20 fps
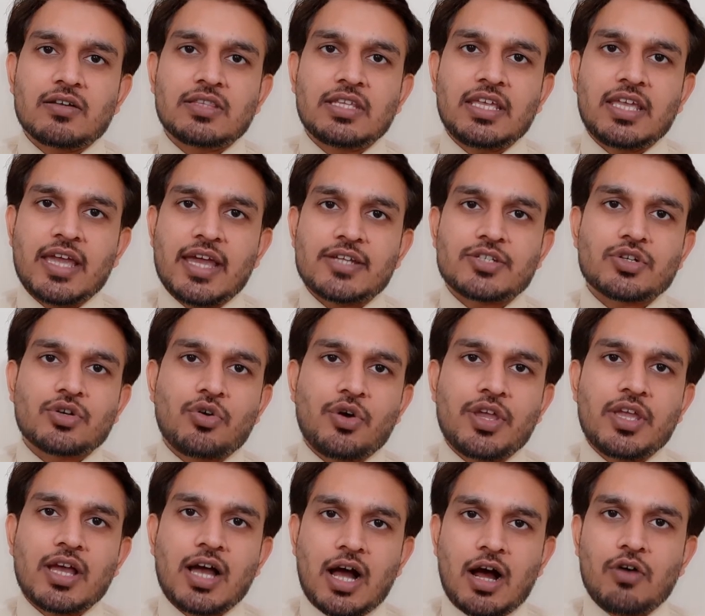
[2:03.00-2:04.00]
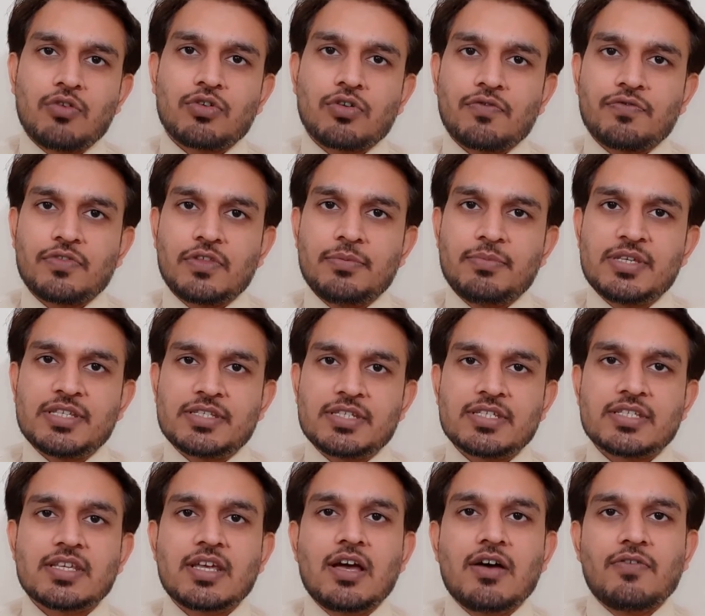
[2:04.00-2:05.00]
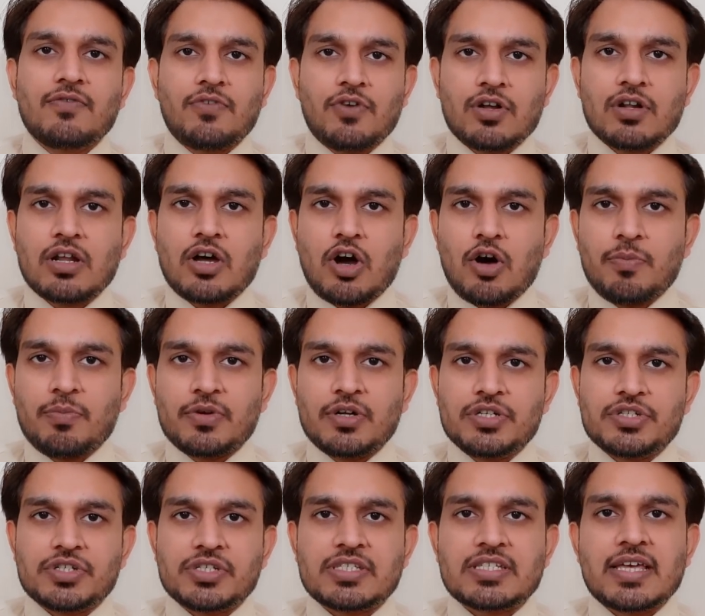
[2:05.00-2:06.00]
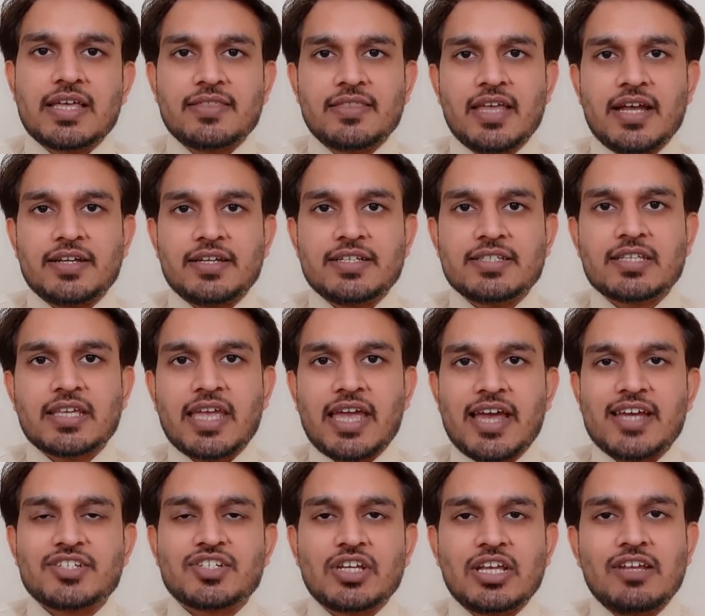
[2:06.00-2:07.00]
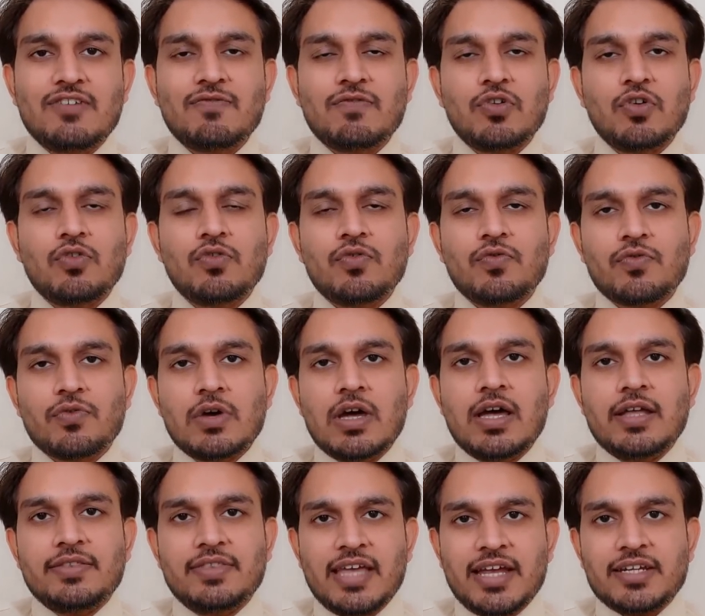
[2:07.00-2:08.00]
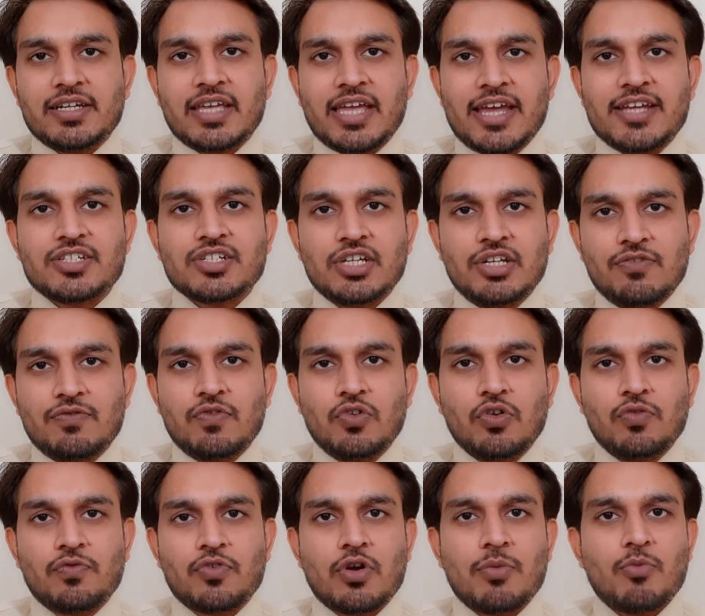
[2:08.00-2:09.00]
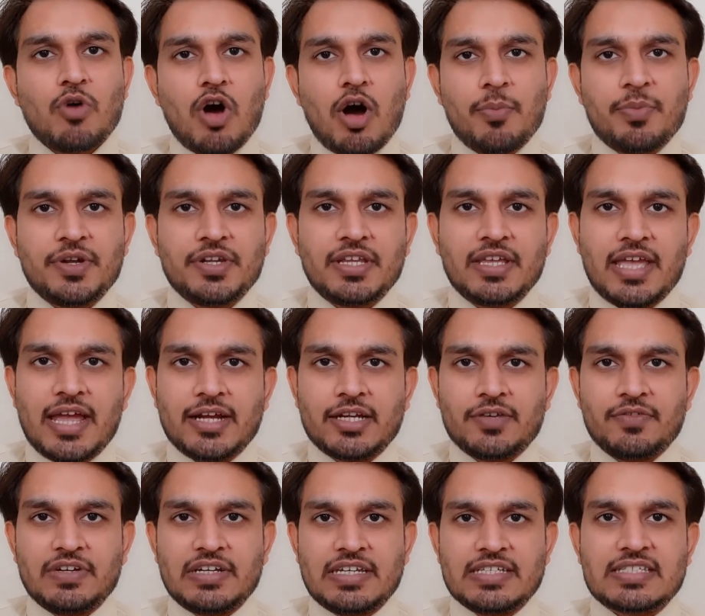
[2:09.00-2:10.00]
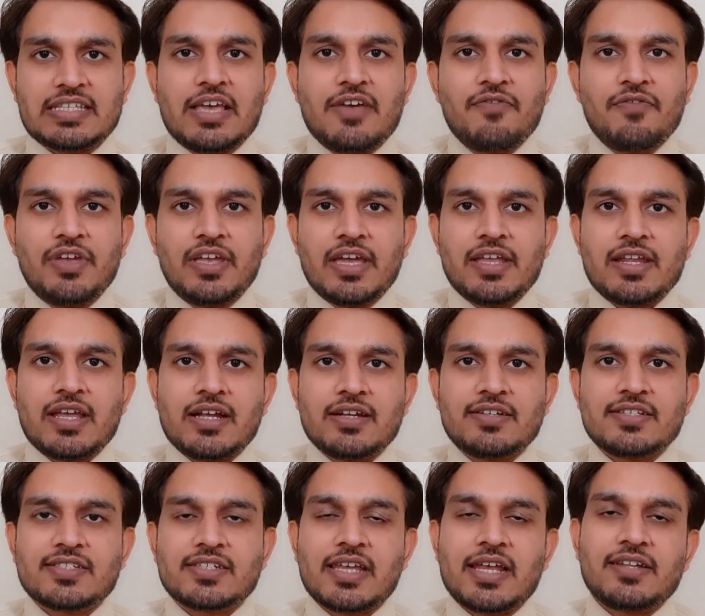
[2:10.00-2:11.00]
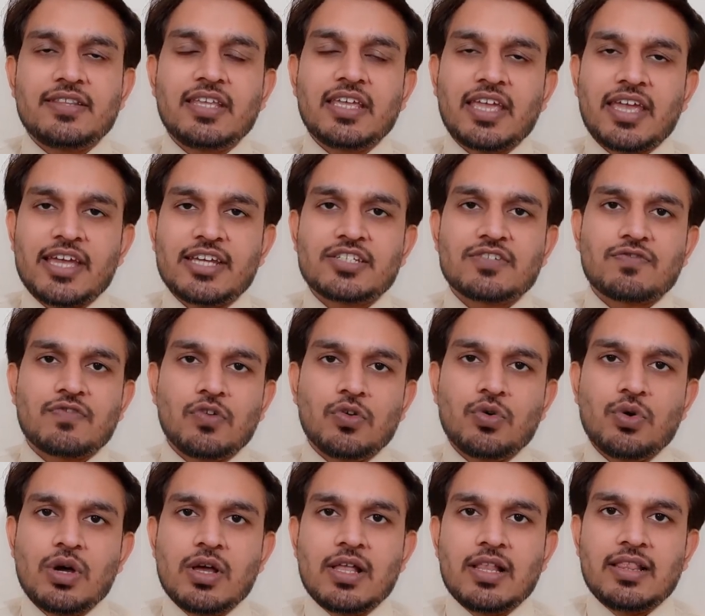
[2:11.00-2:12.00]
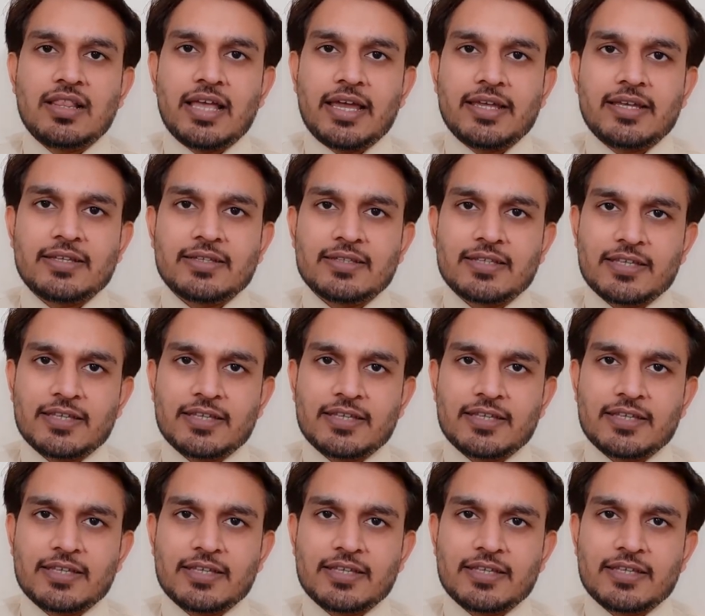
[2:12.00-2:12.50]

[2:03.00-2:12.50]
the cash going out of the business for operations, that is cash inflow, net cash inflow from operating activities. We can understand the cash flow like